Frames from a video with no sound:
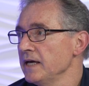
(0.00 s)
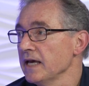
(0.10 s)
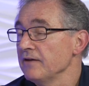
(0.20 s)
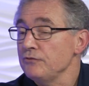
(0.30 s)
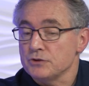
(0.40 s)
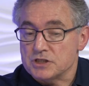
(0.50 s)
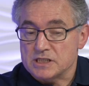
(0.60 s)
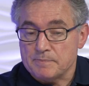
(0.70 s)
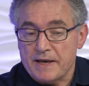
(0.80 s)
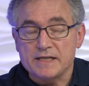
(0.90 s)
If you
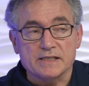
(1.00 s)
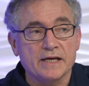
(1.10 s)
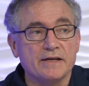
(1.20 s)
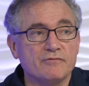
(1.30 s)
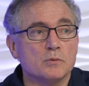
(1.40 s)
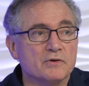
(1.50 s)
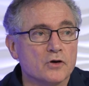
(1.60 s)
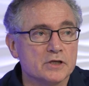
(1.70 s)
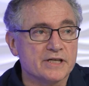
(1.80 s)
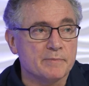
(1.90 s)
suspect any form of
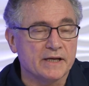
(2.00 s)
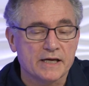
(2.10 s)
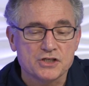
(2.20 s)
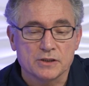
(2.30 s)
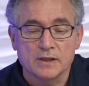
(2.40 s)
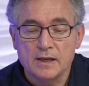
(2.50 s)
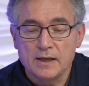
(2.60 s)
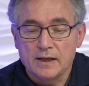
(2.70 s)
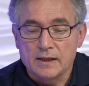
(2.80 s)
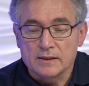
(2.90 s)
contamination,
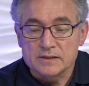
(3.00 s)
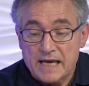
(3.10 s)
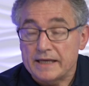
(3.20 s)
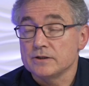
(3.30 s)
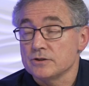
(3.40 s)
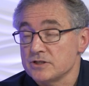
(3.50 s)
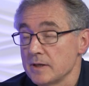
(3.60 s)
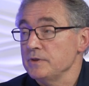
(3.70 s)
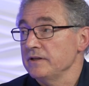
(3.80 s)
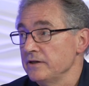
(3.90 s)
take it to
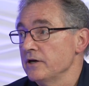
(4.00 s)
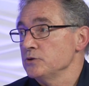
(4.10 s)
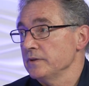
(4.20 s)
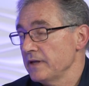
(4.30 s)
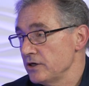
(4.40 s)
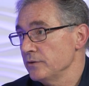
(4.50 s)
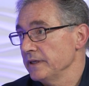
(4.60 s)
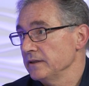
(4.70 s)
somebody that knows what they're doing.